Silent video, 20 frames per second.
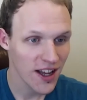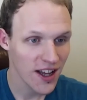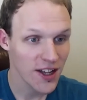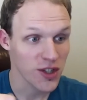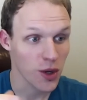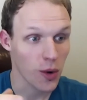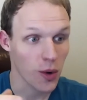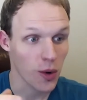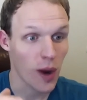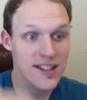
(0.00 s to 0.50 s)

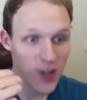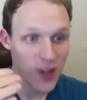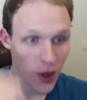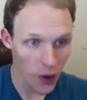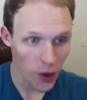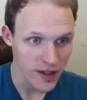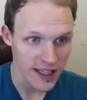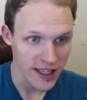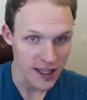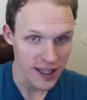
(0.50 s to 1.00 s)
So I
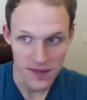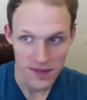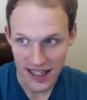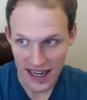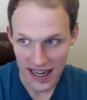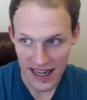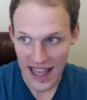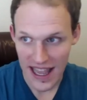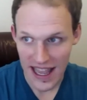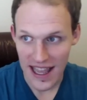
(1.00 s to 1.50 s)
told him
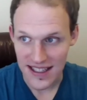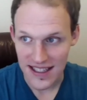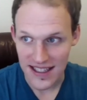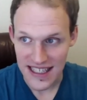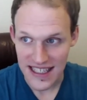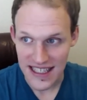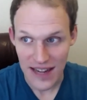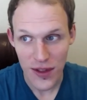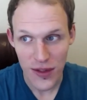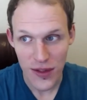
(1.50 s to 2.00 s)
today at
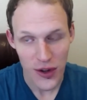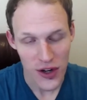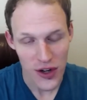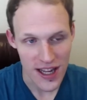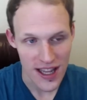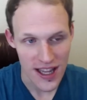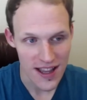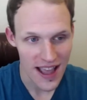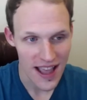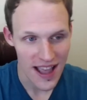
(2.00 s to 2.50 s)

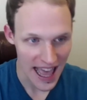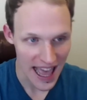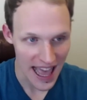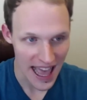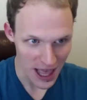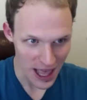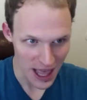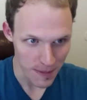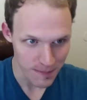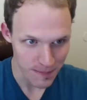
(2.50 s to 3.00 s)
7:30
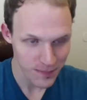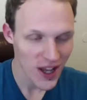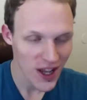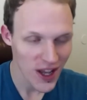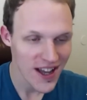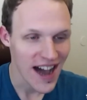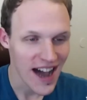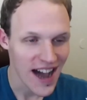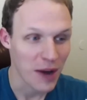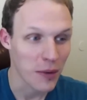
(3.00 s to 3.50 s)
a.m.,
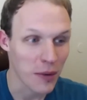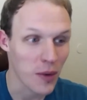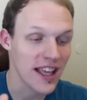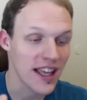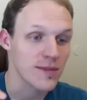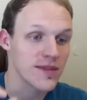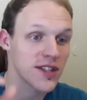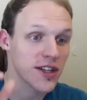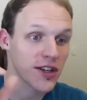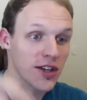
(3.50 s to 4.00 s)
I want
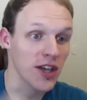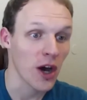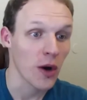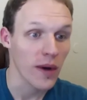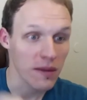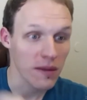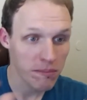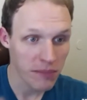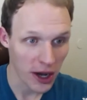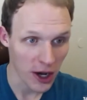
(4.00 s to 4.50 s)
him to
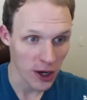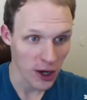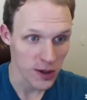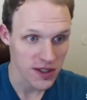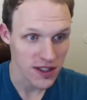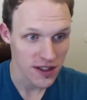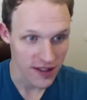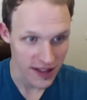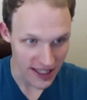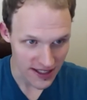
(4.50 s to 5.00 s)
go and
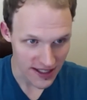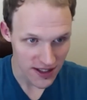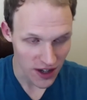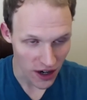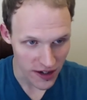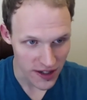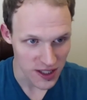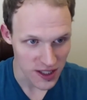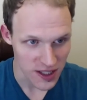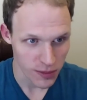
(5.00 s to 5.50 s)
post this
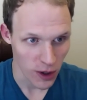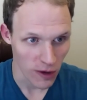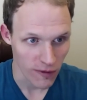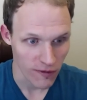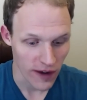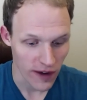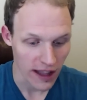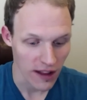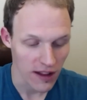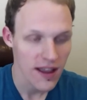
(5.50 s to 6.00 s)
on his
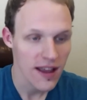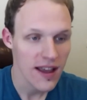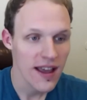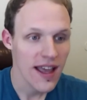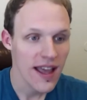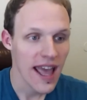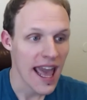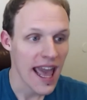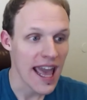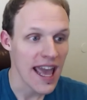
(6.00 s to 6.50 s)
profile.
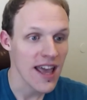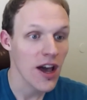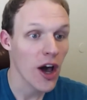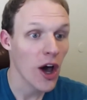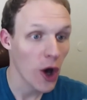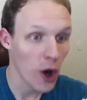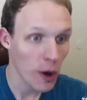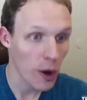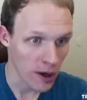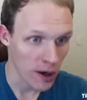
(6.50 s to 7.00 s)
Hey,
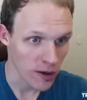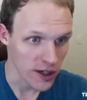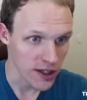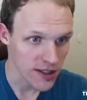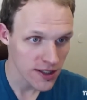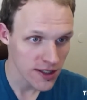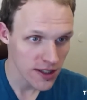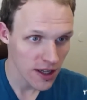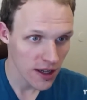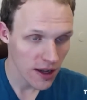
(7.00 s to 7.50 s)

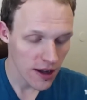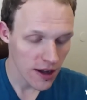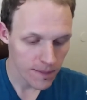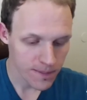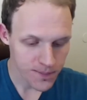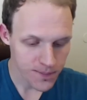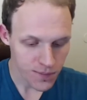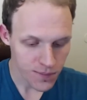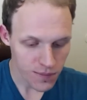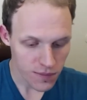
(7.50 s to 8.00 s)
homeowners,
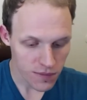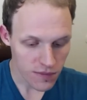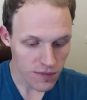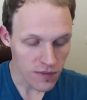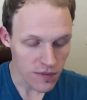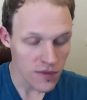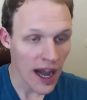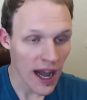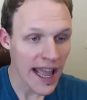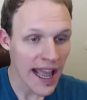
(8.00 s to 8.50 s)

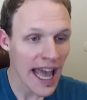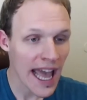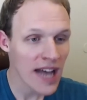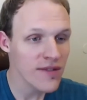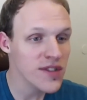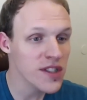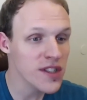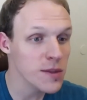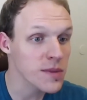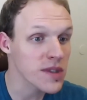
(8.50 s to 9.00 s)
I have
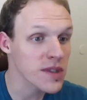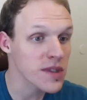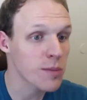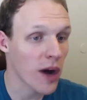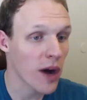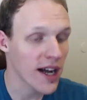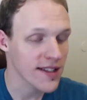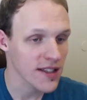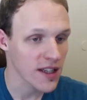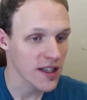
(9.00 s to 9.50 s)
some
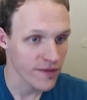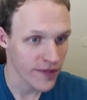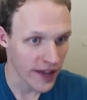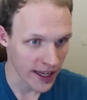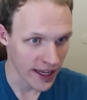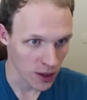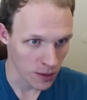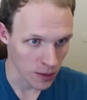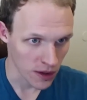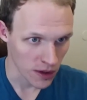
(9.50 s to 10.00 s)
spots
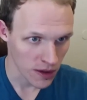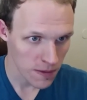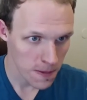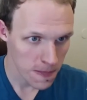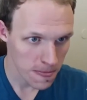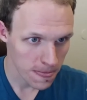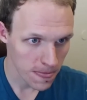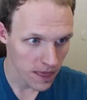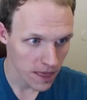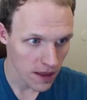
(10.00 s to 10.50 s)
available.
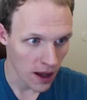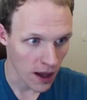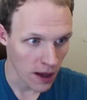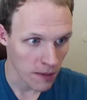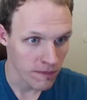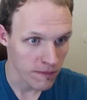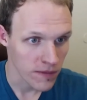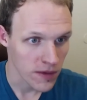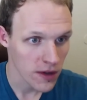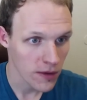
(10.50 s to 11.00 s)

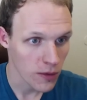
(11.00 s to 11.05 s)
I